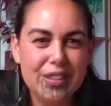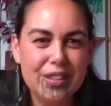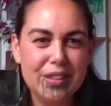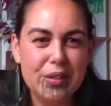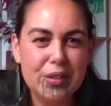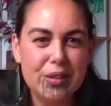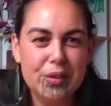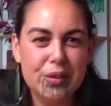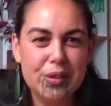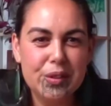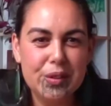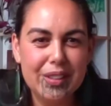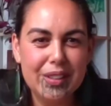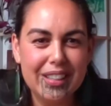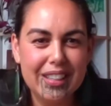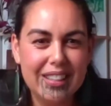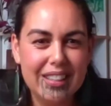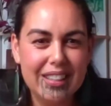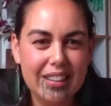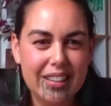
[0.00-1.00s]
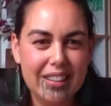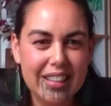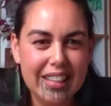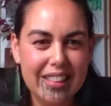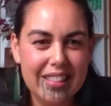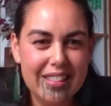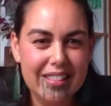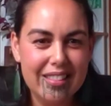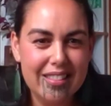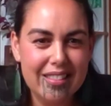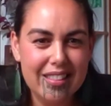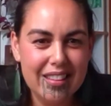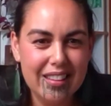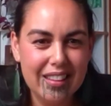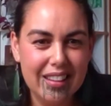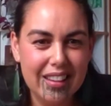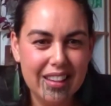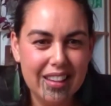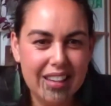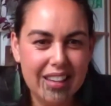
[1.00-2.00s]
ora kōrua. I
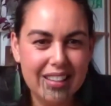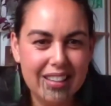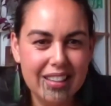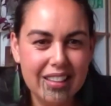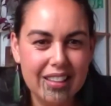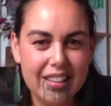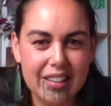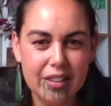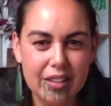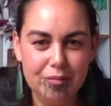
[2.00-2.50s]
doing,